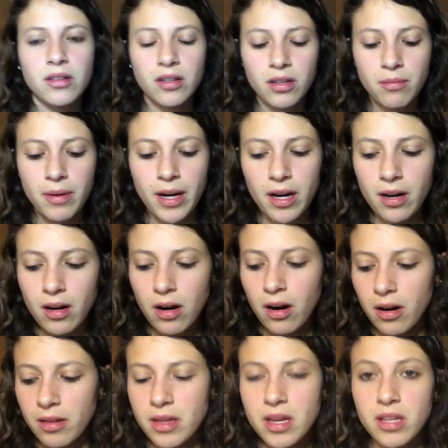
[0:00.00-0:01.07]
Good pair
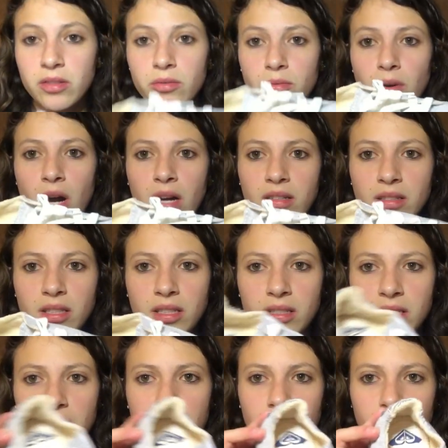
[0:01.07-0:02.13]
are these Roxy
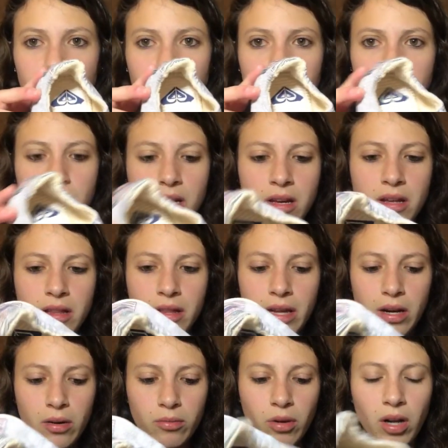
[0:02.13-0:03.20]
sneakers.
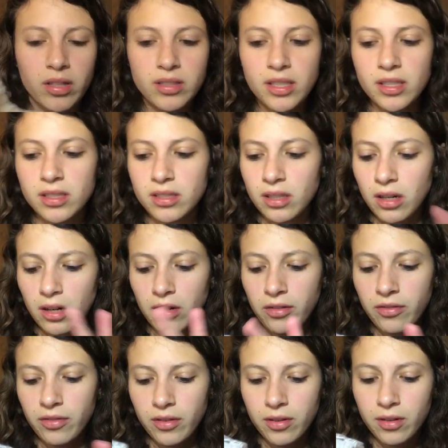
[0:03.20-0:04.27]
They're Roxy
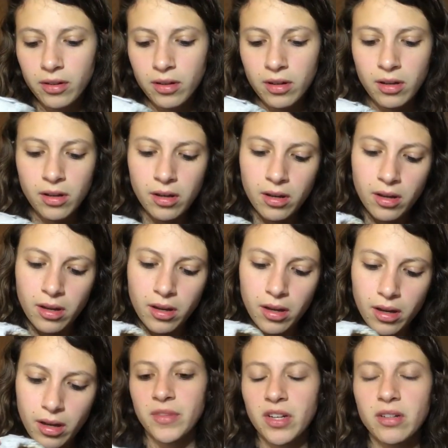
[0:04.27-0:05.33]
Surf.
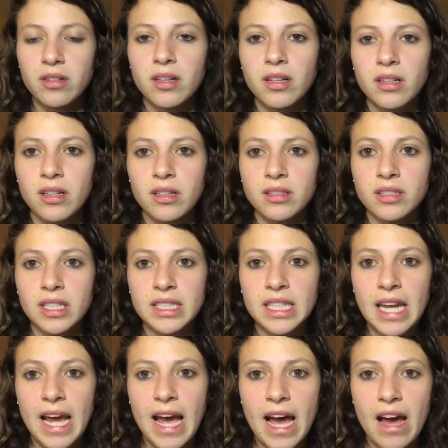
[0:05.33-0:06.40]
They're
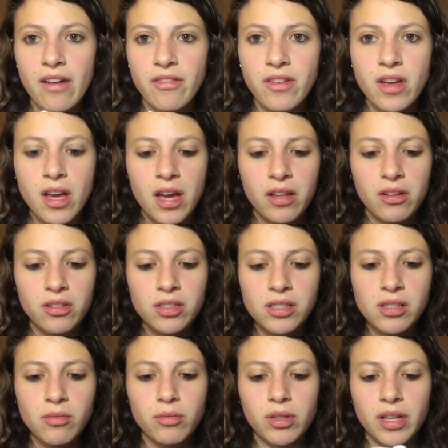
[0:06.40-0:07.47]
6.5. They're
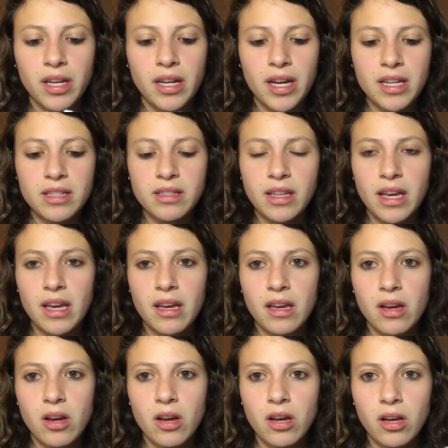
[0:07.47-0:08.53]
just a really nice
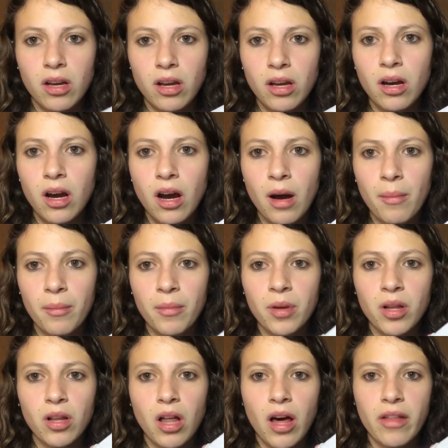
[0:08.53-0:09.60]

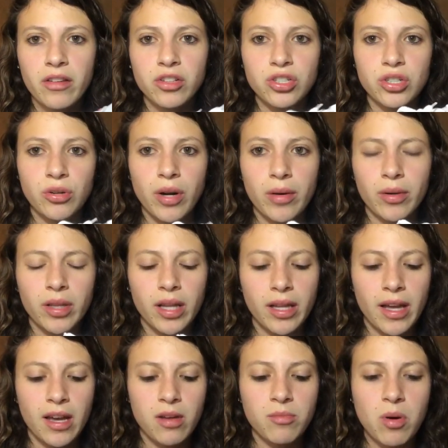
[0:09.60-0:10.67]
cloth shoe. I really
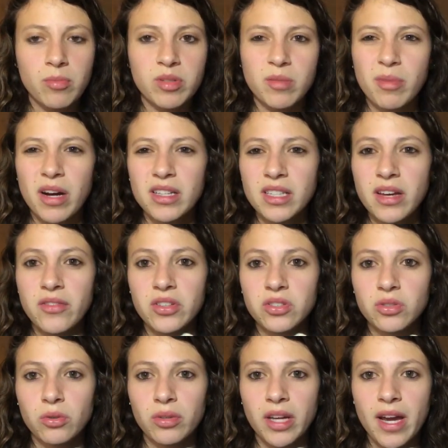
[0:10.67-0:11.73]
like them. I'm surprised they haven't
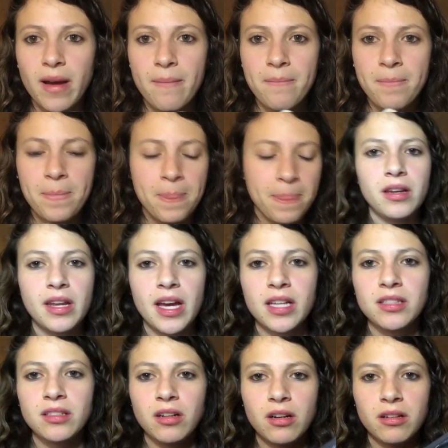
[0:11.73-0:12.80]
sold yet.
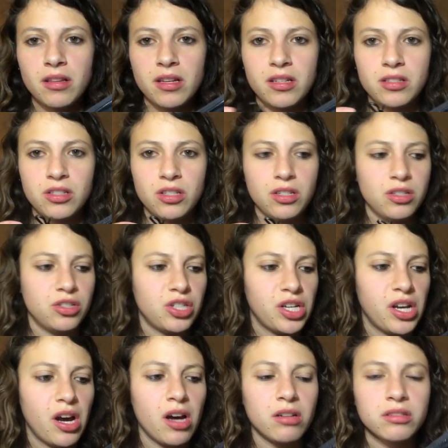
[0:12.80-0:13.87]
Next are these
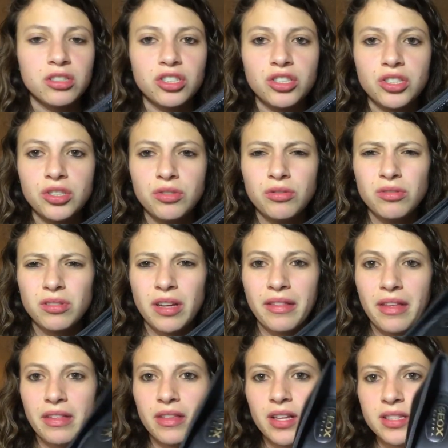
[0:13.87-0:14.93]
Geox shoes. I
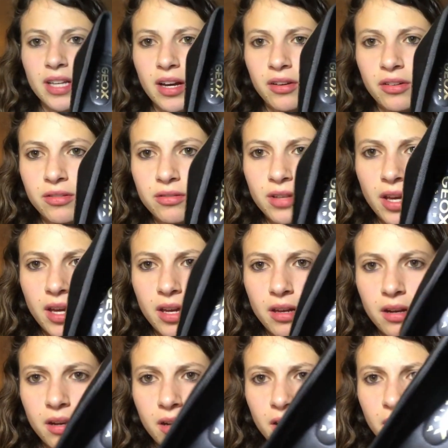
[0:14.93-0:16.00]
think that's how you say
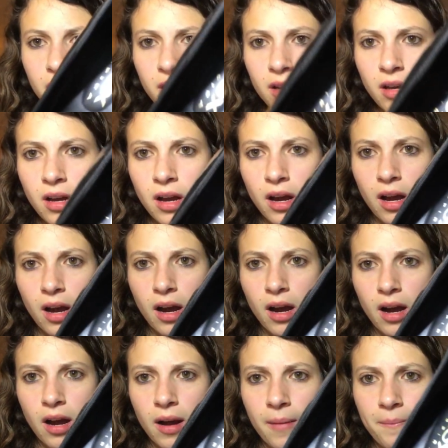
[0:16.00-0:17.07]
it.
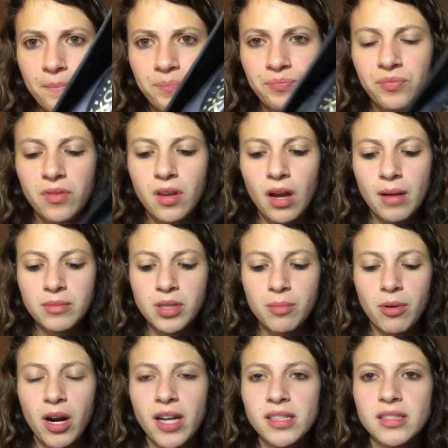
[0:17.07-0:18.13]
I'm
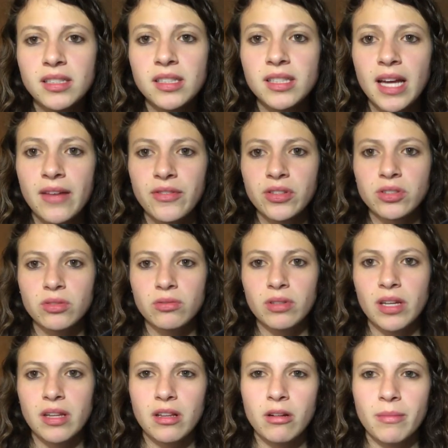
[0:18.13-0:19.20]
surprised these haven't
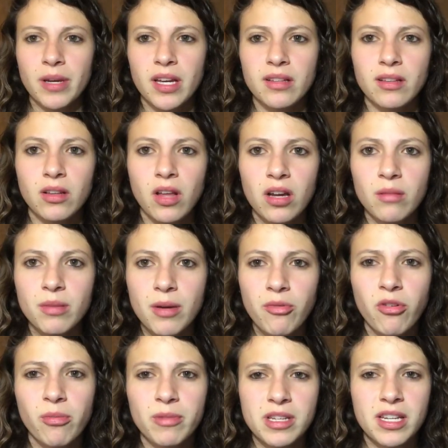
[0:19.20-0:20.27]
sold either because a lot of
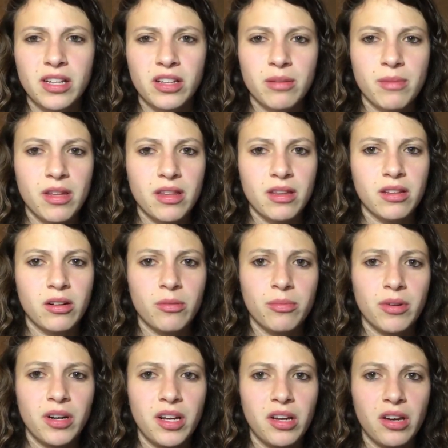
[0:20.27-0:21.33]
people have been telling me that they're
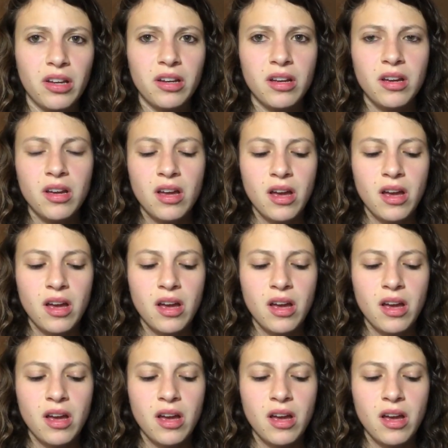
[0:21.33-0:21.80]
pretty good.